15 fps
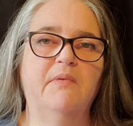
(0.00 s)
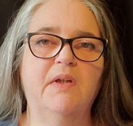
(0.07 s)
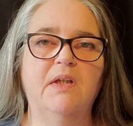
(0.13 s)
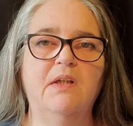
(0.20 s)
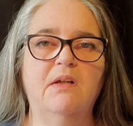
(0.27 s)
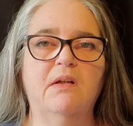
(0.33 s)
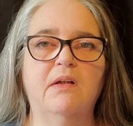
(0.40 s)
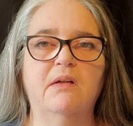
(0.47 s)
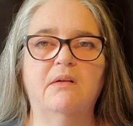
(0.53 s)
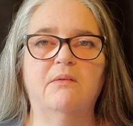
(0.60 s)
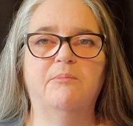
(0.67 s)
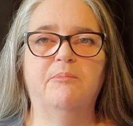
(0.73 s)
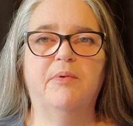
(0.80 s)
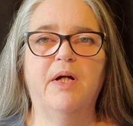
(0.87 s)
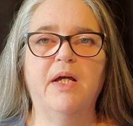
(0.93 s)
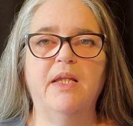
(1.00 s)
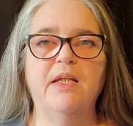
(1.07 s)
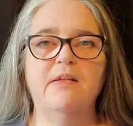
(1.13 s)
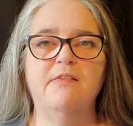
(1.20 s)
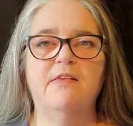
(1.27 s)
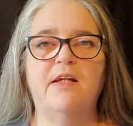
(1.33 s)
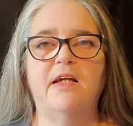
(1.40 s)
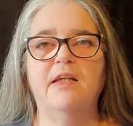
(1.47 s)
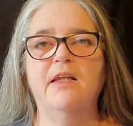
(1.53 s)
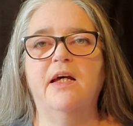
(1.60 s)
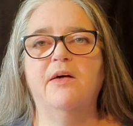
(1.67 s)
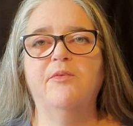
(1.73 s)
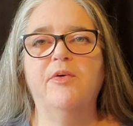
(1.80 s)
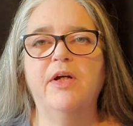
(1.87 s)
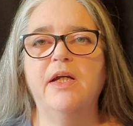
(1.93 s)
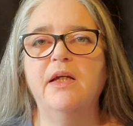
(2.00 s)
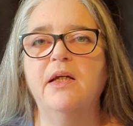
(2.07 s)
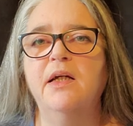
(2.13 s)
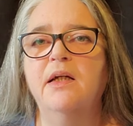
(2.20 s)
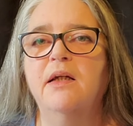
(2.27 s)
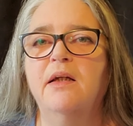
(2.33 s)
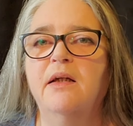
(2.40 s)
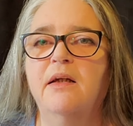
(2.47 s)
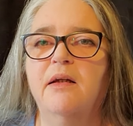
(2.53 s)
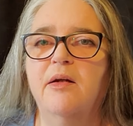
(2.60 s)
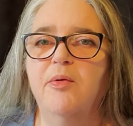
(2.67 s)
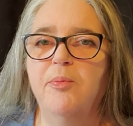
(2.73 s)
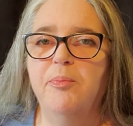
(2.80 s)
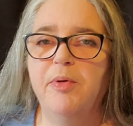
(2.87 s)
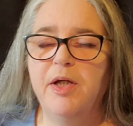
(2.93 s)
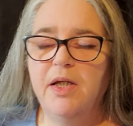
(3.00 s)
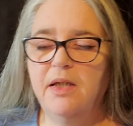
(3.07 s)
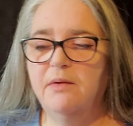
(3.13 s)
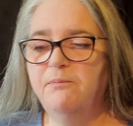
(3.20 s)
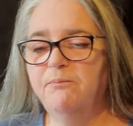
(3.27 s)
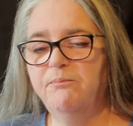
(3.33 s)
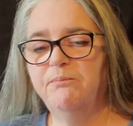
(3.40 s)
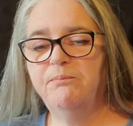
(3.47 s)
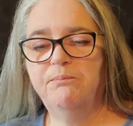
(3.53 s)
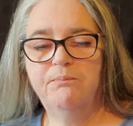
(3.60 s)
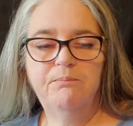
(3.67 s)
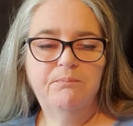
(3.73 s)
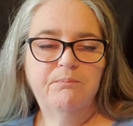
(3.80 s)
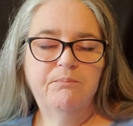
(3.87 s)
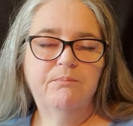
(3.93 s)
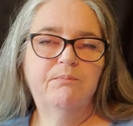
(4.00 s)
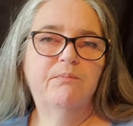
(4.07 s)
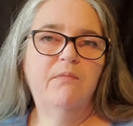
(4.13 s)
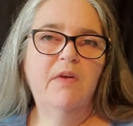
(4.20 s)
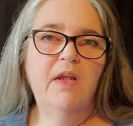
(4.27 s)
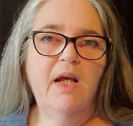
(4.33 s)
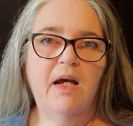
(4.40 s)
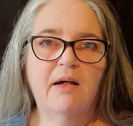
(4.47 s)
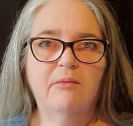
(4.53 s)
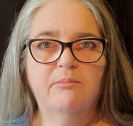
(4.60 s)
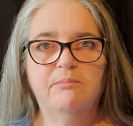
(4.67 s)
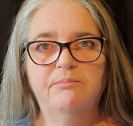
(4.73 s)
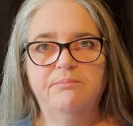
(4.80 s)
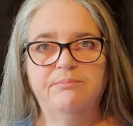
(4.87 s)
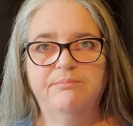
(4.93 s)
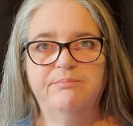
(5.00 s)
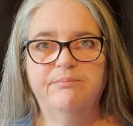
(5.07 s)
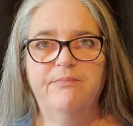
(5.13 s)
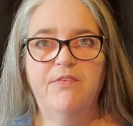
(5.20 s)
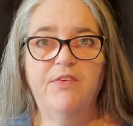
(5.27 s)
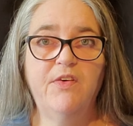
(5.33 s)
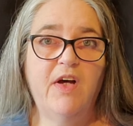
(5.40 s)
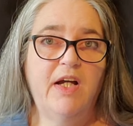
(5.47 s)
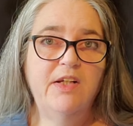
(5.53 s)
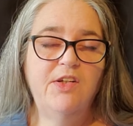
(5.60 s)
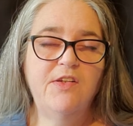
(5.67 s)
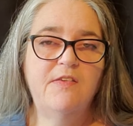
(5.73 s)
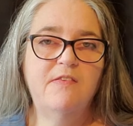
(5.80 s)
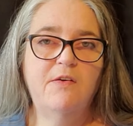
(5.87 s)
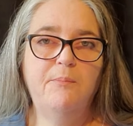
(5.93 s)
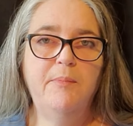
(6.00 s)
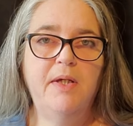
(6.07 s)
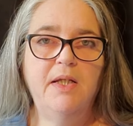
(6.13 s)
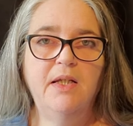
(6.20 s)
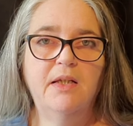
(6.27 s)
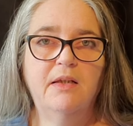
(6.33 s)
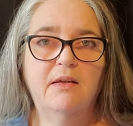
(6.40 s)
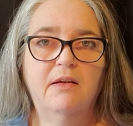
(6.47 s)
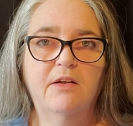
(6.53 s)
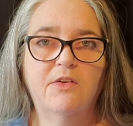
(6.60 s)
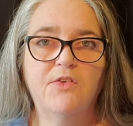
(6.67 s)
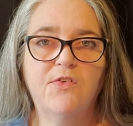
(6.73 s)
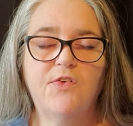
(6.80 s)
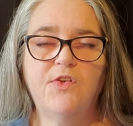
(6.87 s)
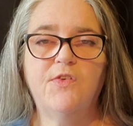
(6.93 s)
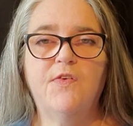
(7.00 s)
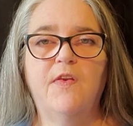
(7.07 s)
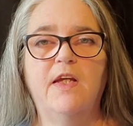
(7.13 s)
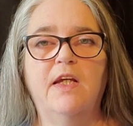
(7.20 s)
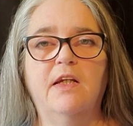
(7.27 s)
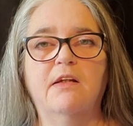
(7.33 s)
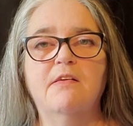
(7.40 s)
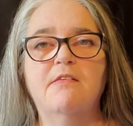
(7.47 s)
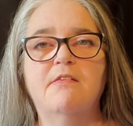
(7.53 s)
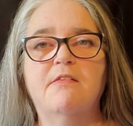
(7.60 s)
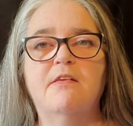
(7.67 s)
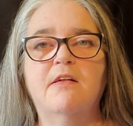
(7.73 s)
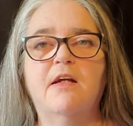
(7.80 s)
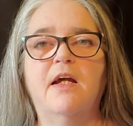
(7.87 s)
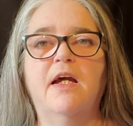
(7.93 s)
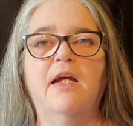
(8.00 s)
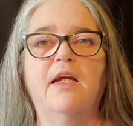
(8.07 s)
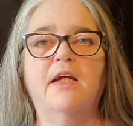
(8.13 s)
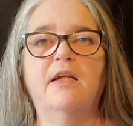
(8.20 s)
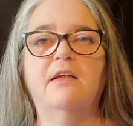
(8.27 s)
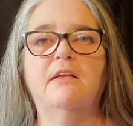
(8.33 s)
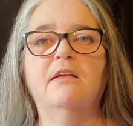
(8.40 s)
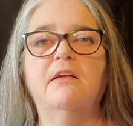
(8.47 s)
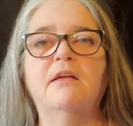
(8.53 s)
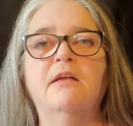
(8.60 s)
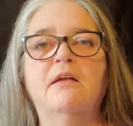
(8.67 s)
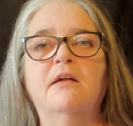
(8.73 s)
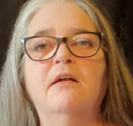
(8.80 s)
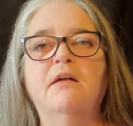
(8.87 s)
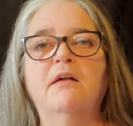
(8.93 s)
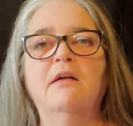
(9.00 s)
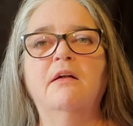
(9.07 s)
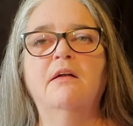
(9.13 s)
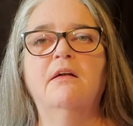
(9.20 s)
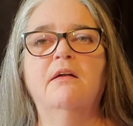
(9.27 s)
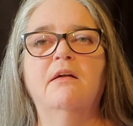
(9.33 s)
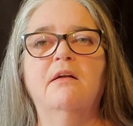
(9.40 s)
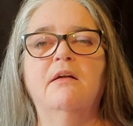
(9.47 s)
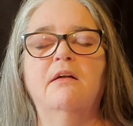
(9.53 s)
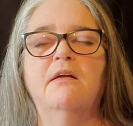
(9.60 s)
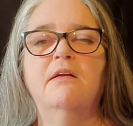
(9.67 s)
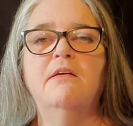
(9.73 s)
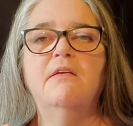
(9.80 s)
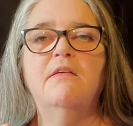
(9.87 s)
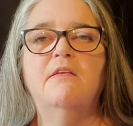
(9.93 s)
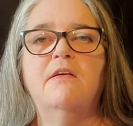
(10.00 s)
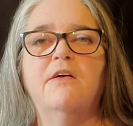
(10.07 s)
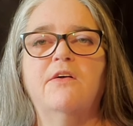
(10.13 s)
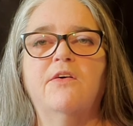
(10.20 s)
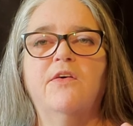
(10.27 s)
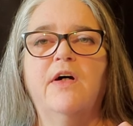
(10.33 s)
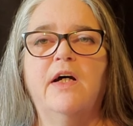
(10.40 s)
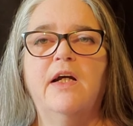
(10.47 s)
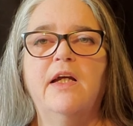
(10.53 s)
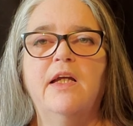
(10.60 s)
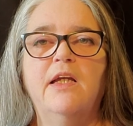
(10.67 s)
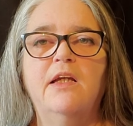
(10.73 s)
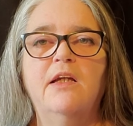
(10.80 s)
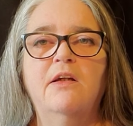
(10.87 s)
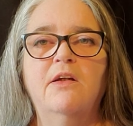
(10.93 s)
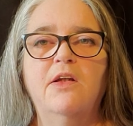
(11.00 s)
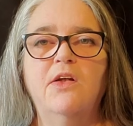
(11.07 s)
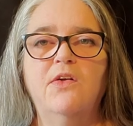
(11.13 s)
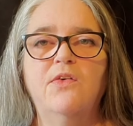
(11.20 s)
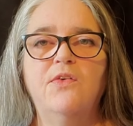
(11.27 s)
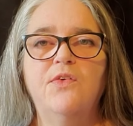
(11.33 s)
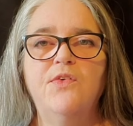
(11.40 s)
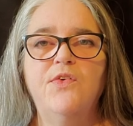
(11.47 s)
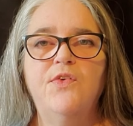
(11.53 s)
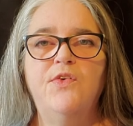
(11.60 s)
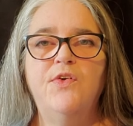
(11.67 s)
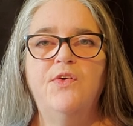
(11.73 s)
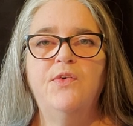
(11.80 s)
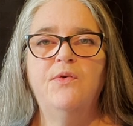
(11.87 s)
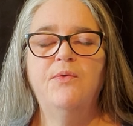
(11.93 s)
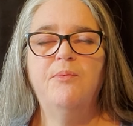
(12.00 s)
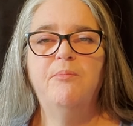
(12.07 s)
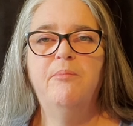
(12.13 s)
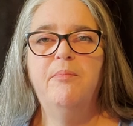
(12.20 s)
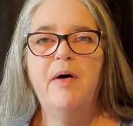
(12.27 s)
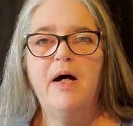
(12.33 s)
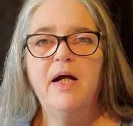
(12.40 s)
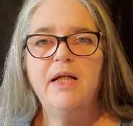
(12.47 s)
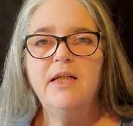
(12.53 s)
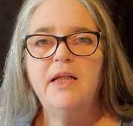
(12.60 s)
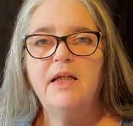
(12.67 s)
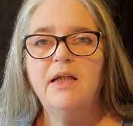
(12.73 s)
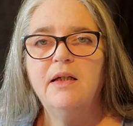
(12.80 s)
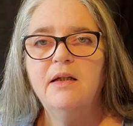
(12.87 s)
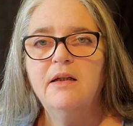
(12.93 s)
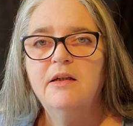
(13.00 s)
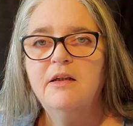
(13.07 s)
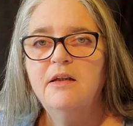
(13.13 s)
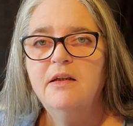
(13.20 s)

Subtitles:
it probably stay that way. But yeah, so I just omitted those two things, and so I used binding